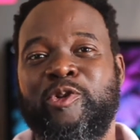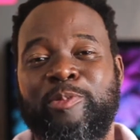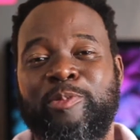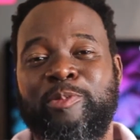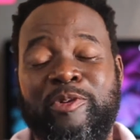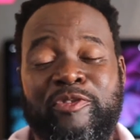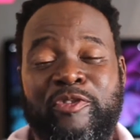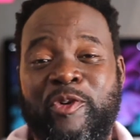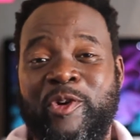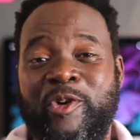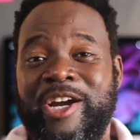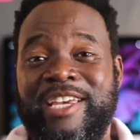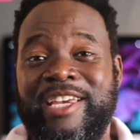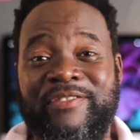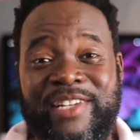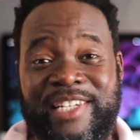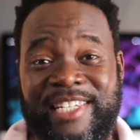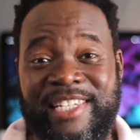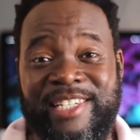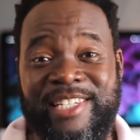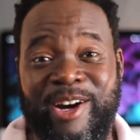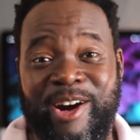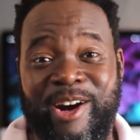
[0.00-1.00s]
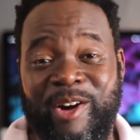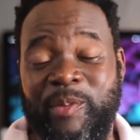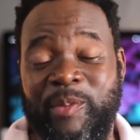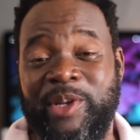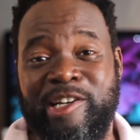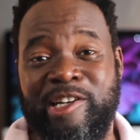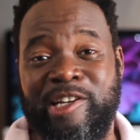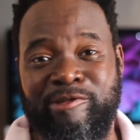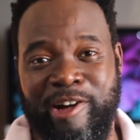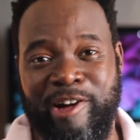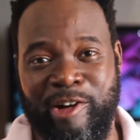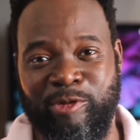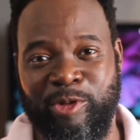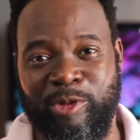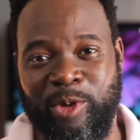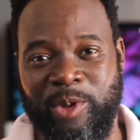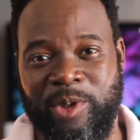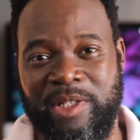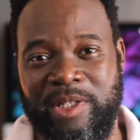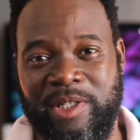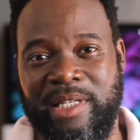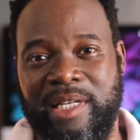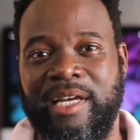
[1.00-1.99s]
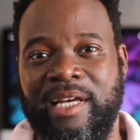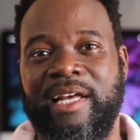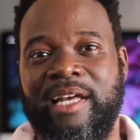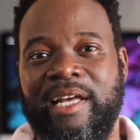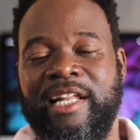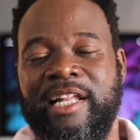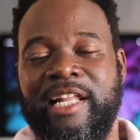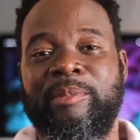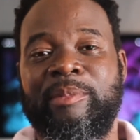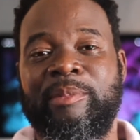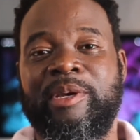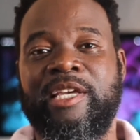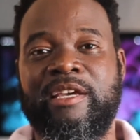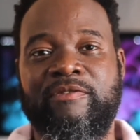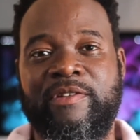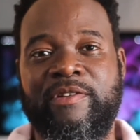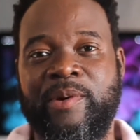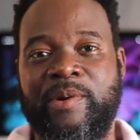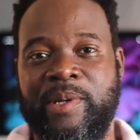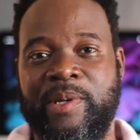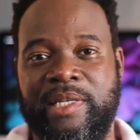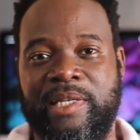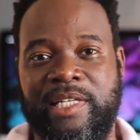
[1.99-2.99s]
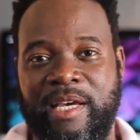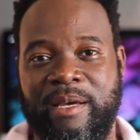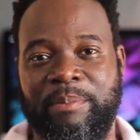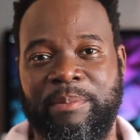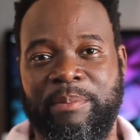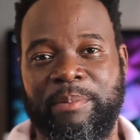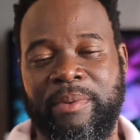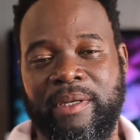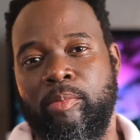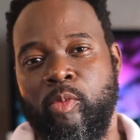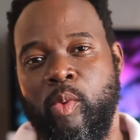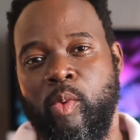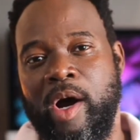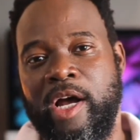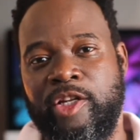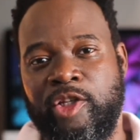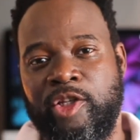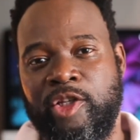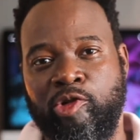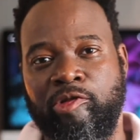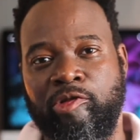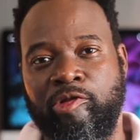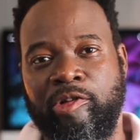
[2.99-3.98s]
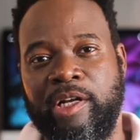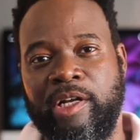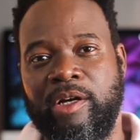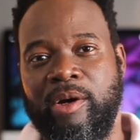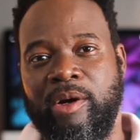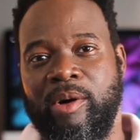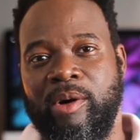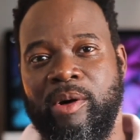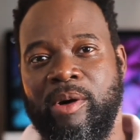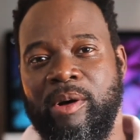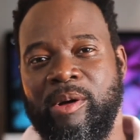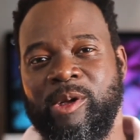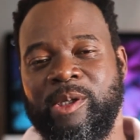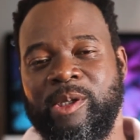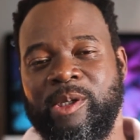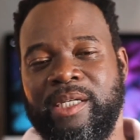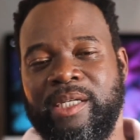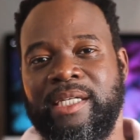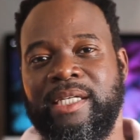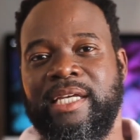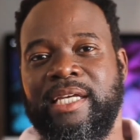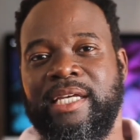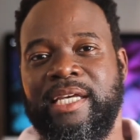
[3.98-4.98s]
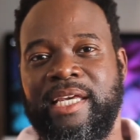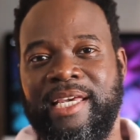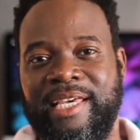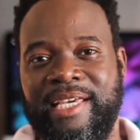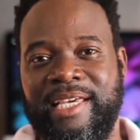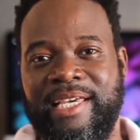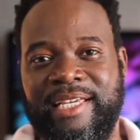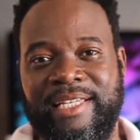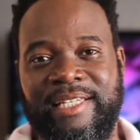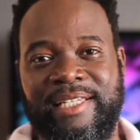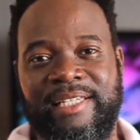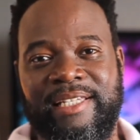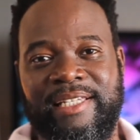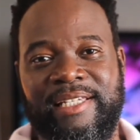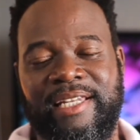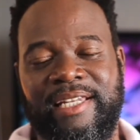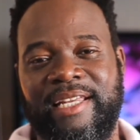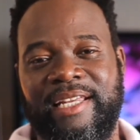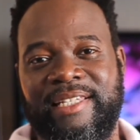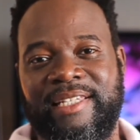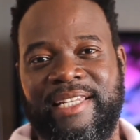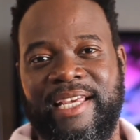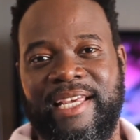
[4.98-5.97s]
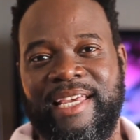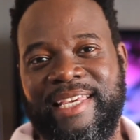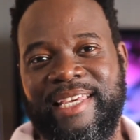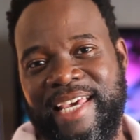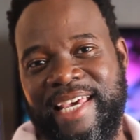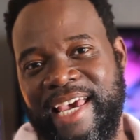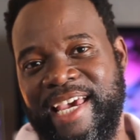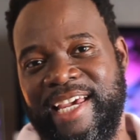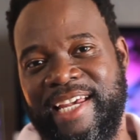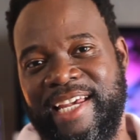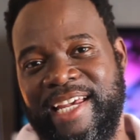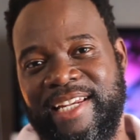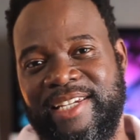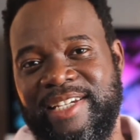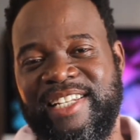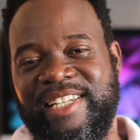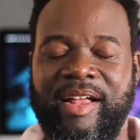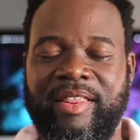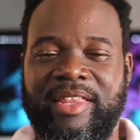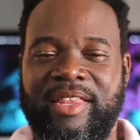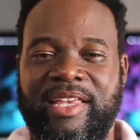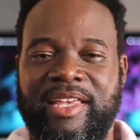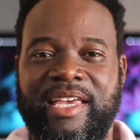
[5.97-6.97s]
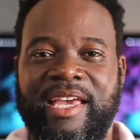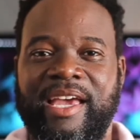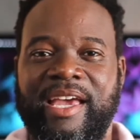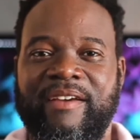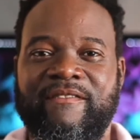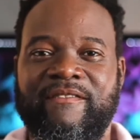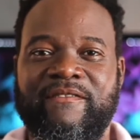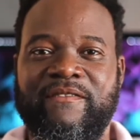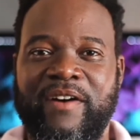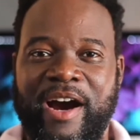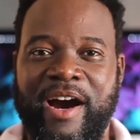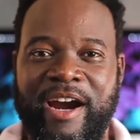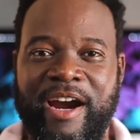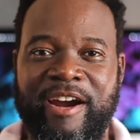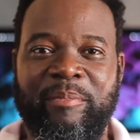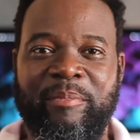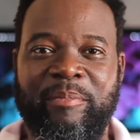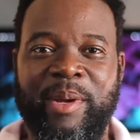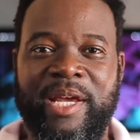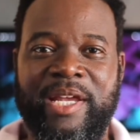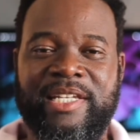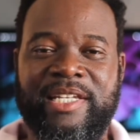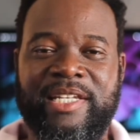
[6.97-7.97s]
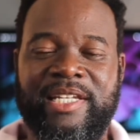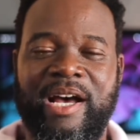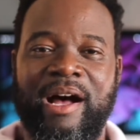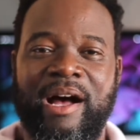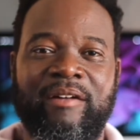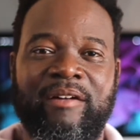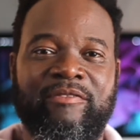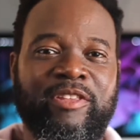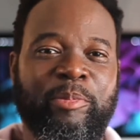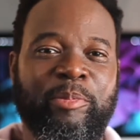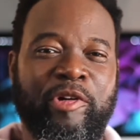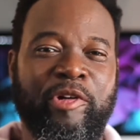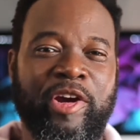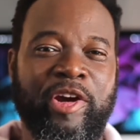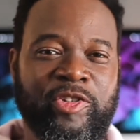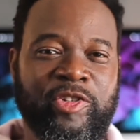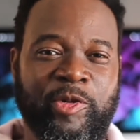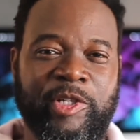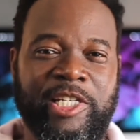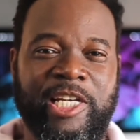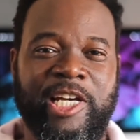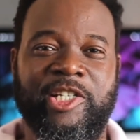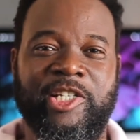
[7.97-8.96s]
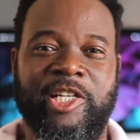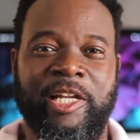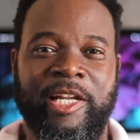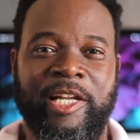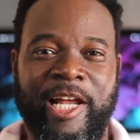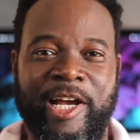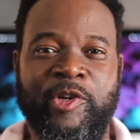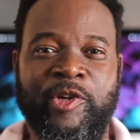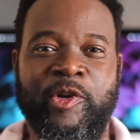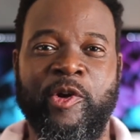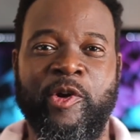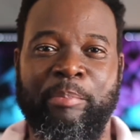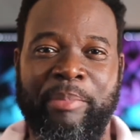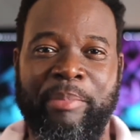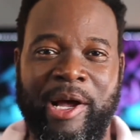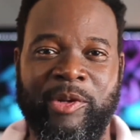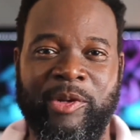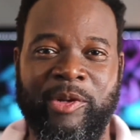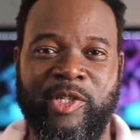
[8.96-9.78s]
before I even start with the ground rules, let me give you a tip. What's critical is to gauge the environment of the brainstorm session that you're about to